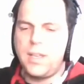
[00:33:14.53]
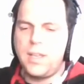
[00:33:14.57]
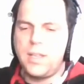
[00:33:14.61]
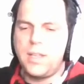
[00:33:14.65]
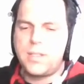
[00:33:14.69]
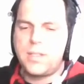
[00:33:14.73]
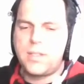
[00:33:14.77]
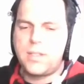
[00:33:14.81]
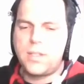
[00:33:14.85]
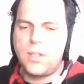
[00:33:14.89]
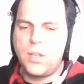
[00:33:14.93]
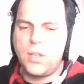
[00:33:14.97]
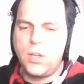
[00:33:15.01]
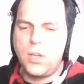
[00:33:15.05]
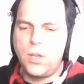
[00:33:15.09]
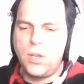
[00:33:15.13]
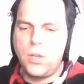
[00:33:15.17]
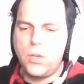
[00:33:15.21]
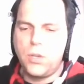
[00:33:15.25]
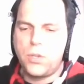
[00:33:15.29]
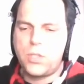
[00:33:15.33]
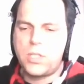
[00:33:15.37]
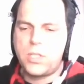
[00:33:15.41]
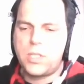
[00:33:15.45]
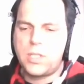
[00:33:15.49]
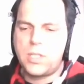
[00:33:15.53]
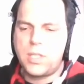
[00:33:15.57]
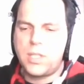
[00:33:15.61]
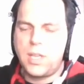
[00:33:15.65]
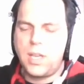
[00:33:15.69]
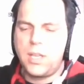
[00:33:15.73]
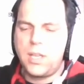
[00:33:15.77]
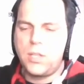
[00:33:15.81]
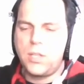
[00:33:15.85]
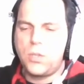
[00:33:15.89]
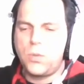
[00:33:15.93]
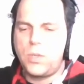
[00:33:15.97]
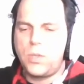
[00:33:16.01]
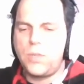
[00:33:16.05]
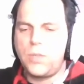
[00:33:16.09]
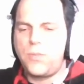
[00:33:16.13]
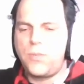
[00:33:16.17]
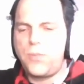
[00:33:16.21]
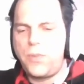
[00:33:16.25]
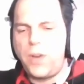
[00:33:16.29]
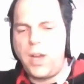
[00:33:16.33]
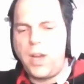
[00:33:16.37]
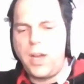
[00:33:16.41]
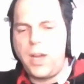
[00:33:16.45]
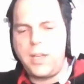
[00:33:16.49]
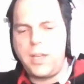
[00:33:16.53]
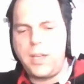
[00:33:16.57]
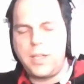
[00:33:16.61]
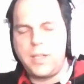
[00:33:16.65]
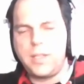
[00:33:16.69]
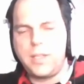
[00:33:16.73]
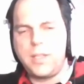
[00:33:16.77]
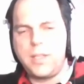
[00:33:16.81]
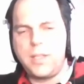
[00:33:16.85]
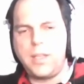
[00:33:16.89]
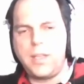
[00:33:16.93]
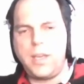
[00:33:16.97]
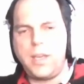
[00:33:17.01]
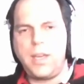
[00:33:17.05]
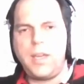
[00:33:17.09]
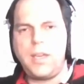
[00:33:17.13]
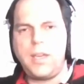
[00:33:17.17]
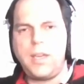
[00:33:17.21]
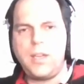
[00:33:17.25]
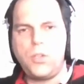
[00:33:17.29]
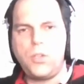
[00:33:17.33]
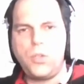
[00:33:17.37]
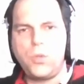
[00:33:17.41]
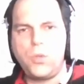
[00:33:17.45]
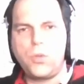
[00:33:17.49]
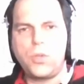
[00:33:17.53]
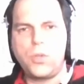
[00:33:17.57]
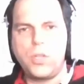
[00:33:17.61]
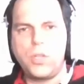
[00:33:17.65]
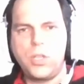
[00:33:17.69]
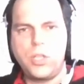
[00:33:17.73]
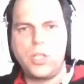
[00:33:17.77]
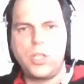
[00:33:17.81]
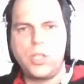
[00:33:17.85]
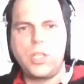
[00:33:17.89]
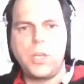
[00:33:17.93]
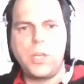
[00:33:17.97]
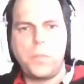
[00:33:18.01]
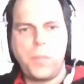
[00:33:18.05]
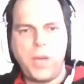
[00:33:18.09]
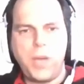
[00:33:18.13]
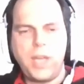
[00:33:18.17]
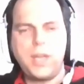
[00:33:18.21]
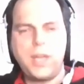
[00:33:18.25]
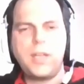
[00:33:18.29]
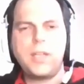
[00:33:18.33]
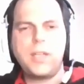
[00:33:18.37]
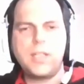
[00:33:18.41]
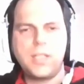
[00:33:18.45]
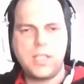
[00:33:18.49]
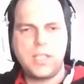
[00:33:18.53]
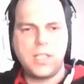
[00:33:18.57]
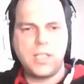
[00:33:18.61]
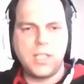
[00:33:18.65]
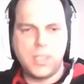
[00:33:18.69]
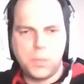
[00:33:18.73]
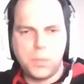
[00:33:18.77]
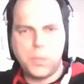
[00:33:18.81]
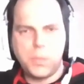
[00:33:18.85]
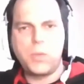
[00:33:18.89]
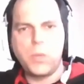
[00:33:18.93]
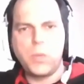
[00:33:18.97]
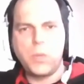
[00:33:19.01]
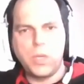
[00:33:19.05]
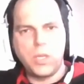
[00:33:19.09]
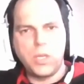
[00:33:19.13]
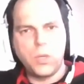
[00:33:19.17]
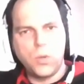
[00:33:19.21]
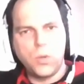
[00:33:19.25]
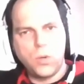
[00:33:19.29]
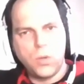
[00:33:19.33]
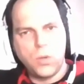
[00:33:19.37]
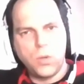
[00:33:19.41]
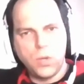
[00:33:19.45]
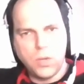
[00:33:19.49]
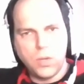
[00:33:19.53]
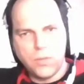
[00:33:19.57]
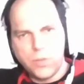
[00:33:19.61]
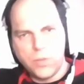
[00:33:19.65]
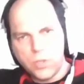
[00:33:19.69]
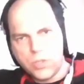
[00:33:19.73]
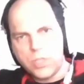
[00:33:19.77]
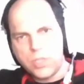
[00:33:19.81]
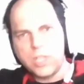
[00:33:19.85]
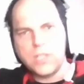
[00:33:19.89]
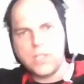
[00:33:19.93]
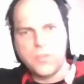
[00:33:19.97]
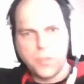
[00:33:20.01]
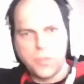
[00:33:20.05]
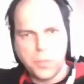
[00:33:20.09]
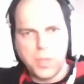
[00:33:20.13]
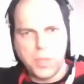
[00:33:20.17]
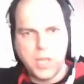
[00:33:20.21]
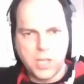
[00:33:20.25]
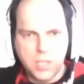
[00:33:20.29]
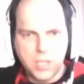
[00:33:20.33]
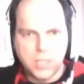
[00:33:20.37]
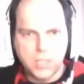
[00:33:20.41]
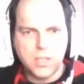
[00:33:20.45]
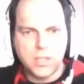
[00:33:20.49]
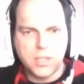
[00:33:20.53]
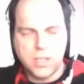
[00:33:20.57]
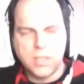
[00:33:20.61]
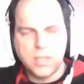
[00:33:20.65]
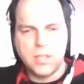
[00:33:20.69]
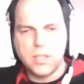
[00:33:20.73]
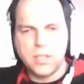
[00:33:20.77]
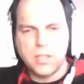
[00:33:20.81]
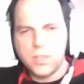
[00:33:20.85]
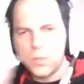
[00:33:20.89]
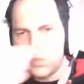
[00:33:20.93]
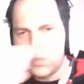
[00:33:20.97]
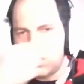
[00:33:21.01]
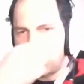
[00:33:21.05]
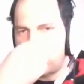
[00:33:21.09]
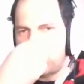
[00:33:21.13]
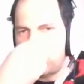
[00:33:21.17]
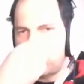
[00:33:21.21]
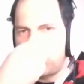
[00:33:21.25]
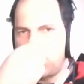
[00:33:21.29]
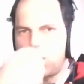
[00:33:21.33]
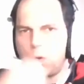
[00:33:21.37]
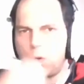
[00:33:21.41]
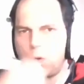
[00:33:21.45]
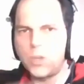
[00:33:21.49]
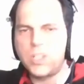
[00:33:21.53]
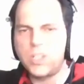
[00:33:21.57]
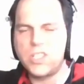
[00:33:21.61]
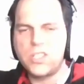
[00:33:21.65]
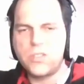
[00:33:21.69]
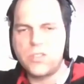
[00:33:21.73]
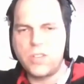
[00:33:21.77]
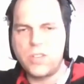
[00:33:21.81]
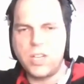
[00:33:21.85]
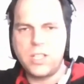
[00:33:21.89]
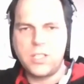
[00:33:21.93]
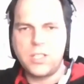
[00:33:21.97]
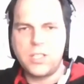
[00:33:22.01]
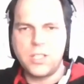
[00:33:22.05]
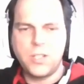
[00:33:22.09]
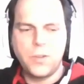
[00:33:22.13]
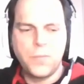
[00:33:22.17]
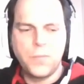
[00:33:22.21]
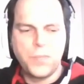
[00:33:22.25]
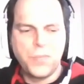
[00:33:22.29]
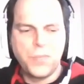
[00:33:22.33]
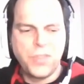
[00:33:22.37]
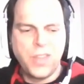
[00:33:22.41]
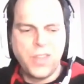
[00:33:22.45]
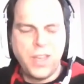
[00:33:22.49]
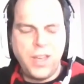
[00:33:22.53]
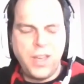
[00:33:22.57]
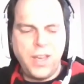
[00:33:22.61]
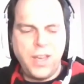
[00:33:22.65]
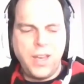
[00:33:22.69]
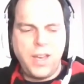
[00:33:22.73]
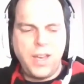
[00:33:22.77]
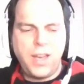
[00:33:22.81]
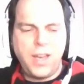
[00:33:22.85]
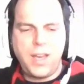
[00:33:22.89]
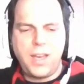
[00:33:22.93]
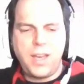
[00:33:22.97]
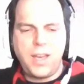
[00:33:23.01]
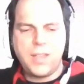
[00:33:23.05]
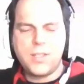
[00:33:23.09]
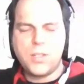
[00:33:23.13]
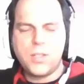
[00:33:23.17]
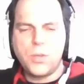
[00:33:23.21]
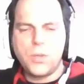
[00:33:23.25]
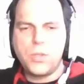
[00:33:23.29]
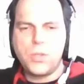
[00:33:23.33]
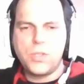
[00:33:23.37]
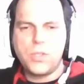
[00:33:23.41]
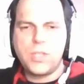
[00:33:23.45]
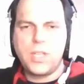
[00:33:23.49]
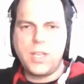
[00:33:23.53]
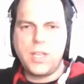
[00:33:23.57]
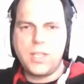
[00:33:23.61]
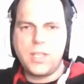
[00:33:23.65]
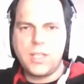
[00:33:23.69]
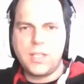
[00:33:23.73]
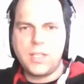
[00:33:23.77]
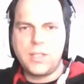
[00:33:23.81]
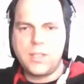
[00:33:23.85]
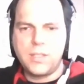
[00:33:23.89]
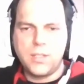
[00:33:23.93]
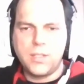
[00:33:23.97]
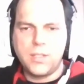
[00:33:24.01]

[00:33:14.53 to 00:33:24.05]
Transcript: it looks, you define a, your dependencies between all of your transformations in this workflow orchestrator. Uh, so you say that